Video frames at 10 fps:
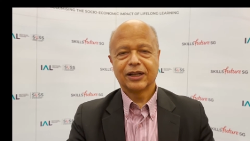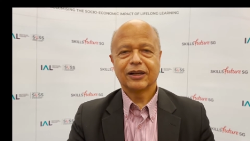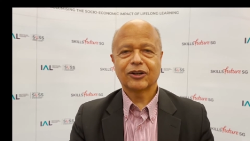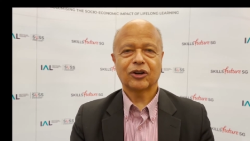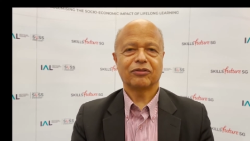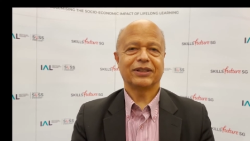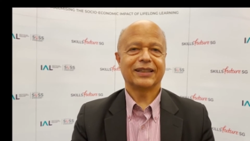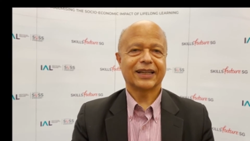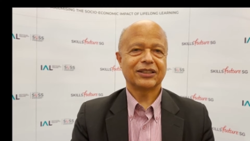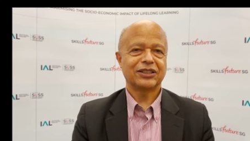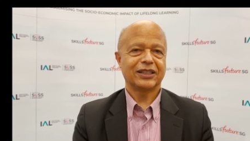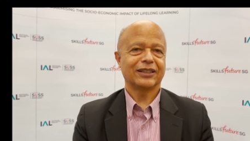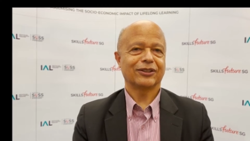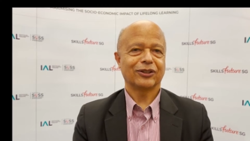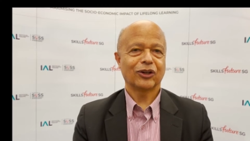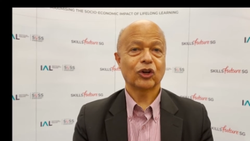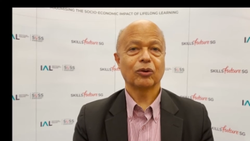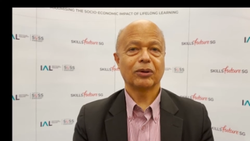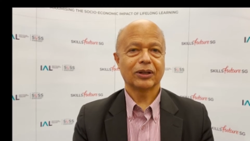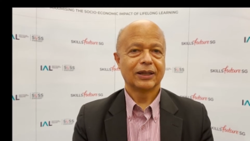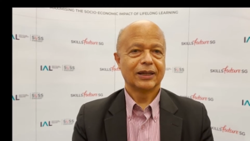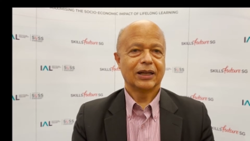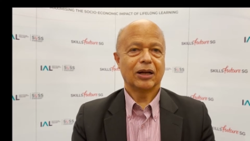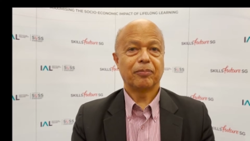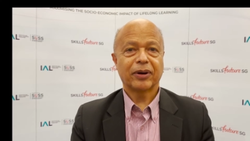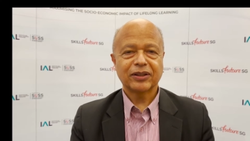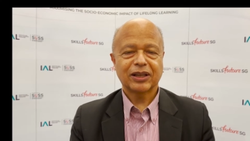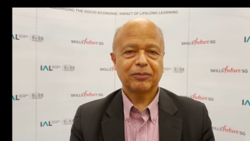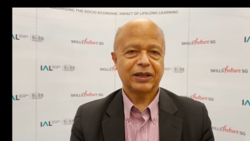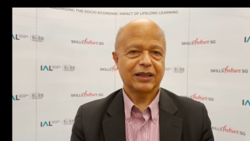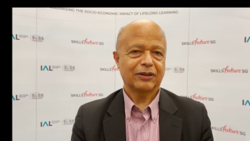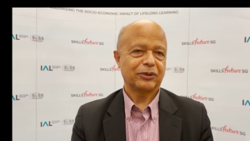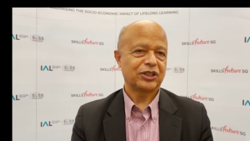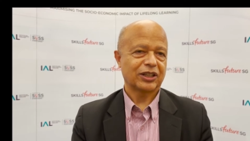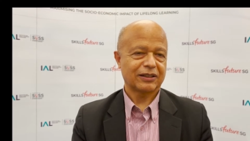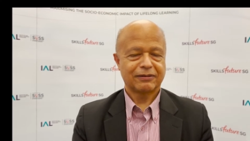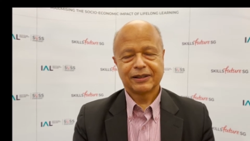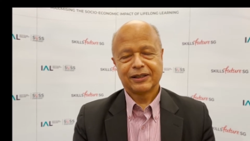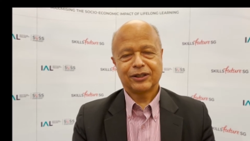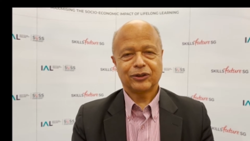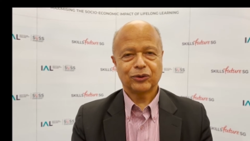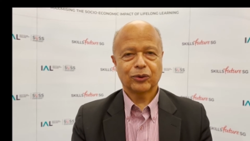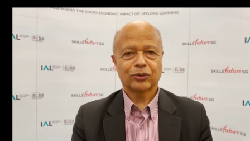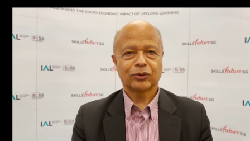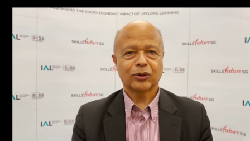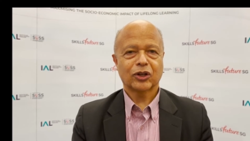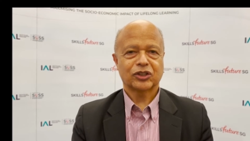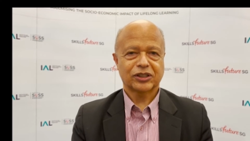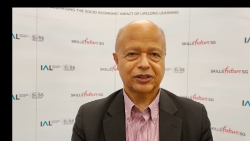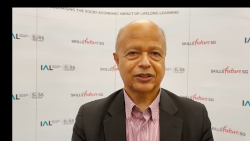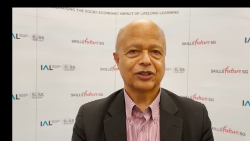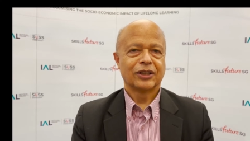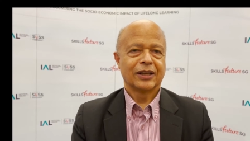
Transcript: COVID-19 a global pandemic, which has, to a large extent,